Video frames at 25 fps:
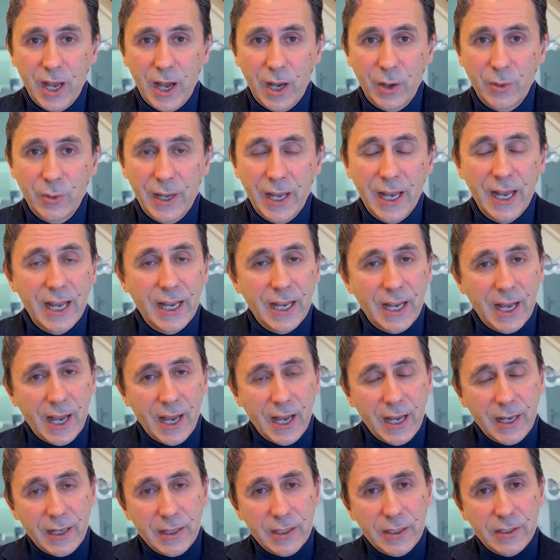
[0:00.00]
how
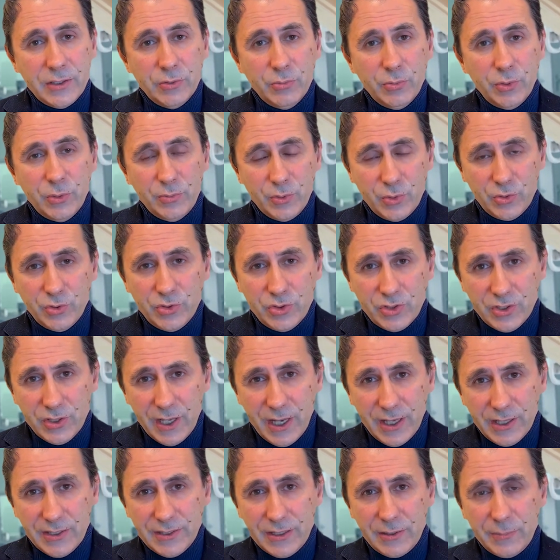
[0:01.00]
AI is
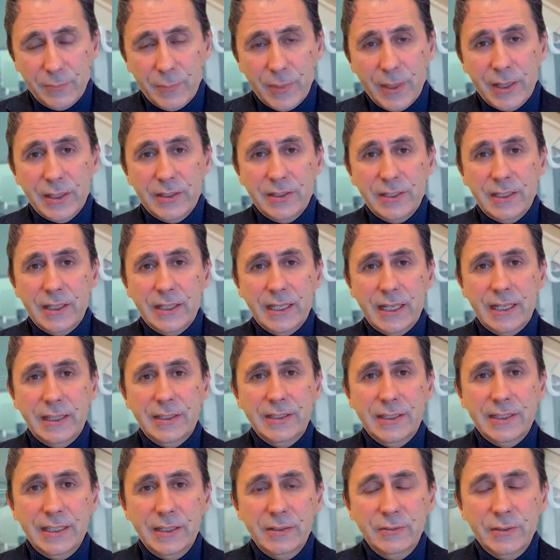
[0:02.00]
revolutionizing medicine and
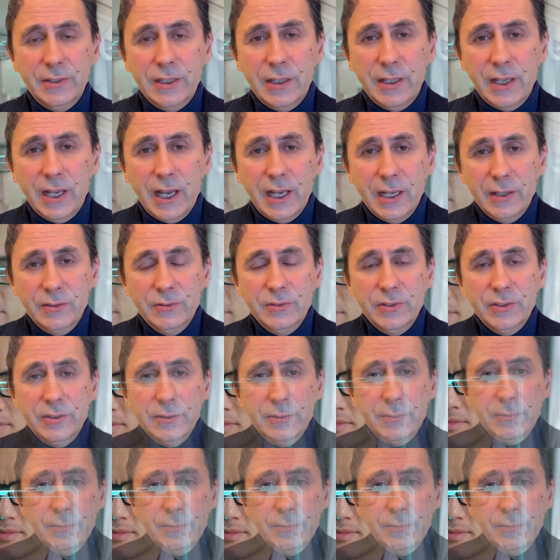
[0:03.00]
saving lives.